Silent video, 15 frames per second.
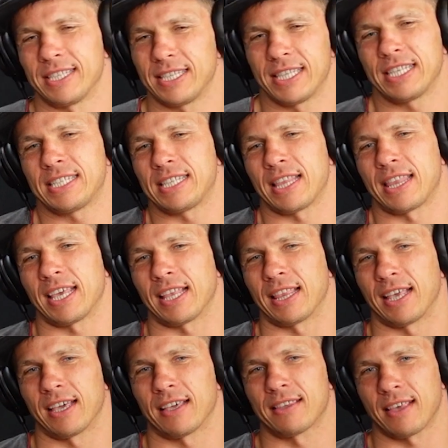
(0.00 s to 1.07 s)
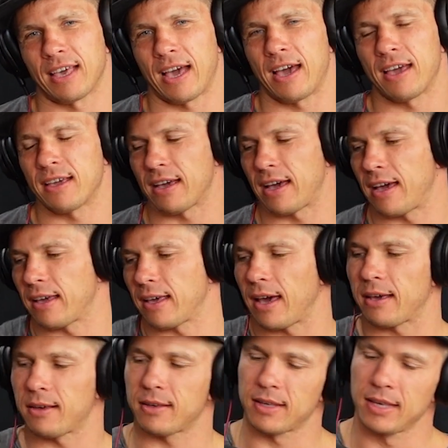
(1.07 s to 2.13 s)
this is the thing. Like I, I,
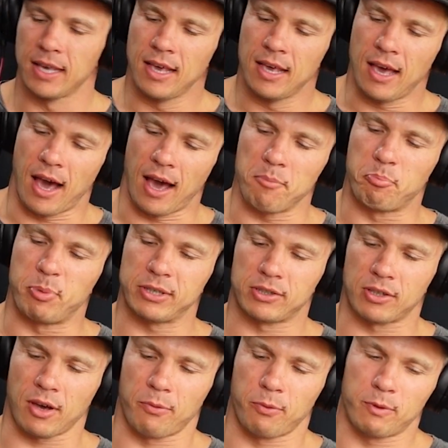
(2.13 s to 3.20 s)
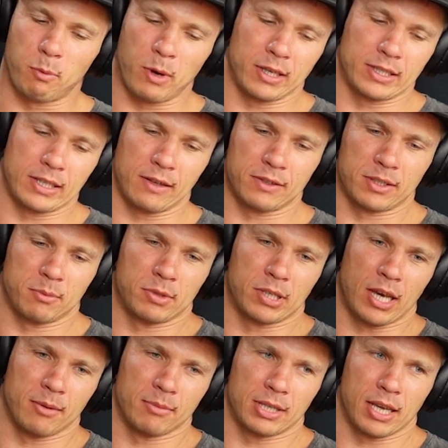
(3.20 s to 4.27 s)
I, I'm pissed off with myself
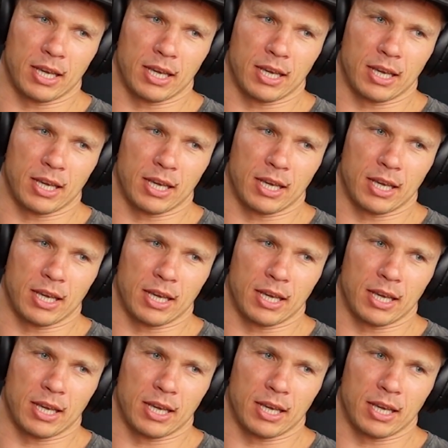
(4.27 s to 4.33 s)
sometimes.